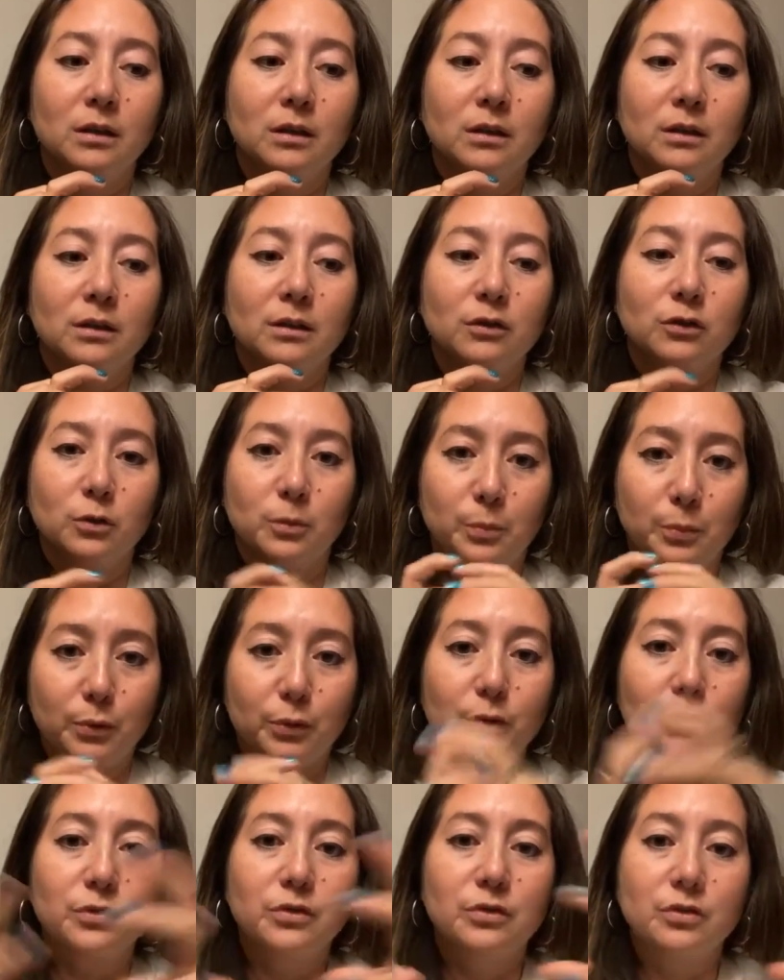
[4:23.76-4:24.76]

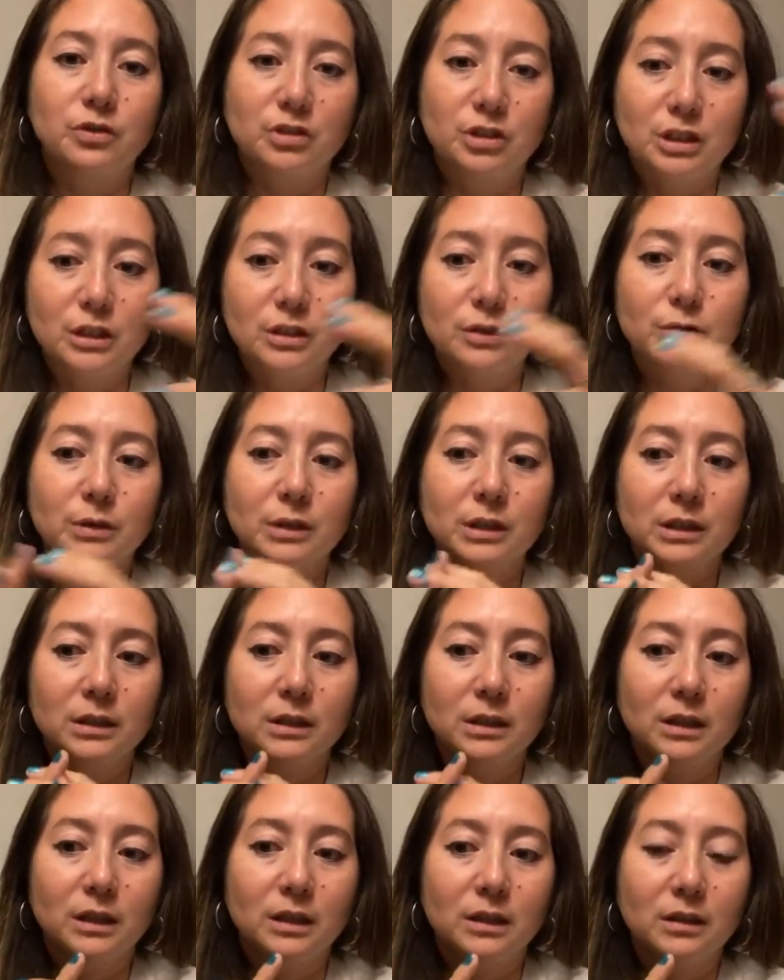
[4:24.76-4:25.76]
support the children
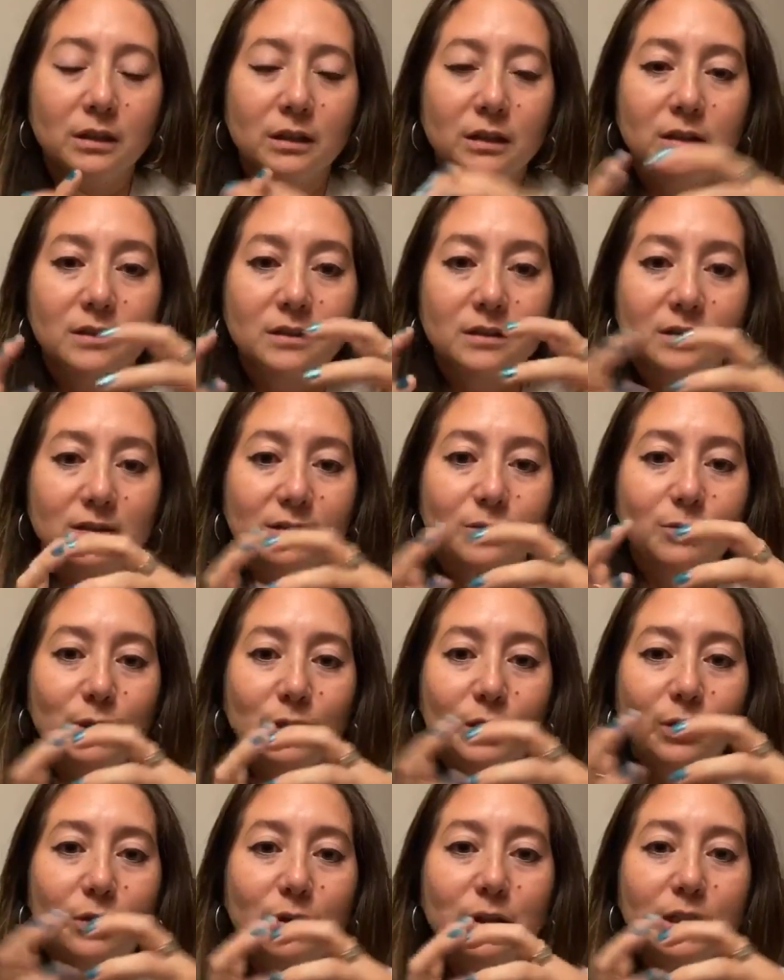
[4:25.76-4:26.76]
and it's we
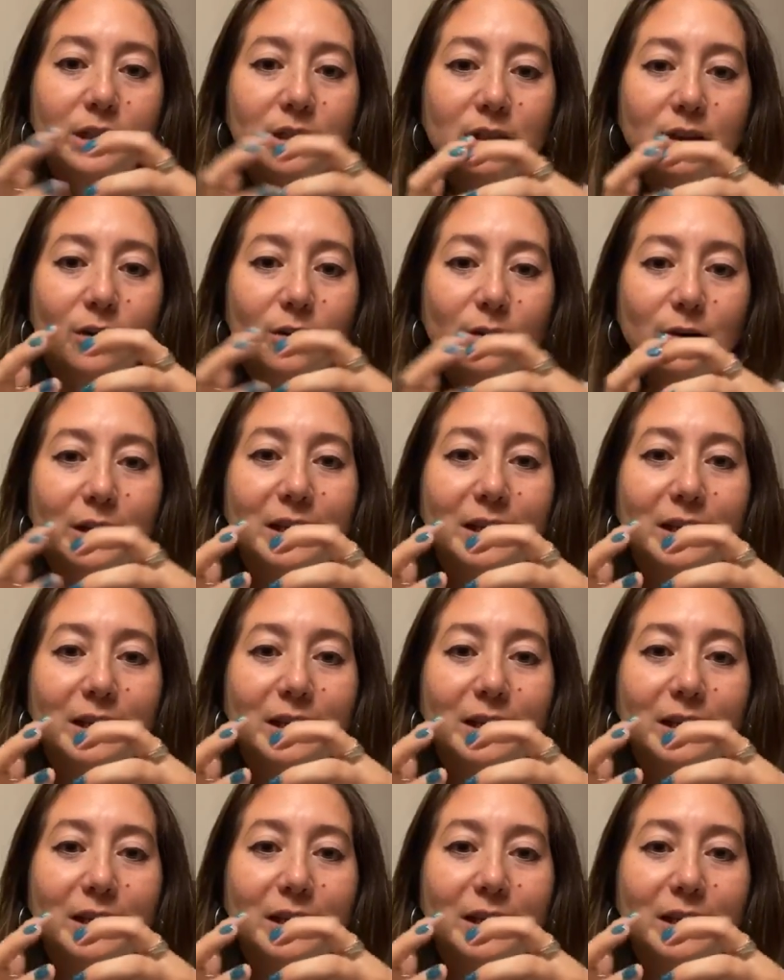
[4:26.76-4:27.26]
are in our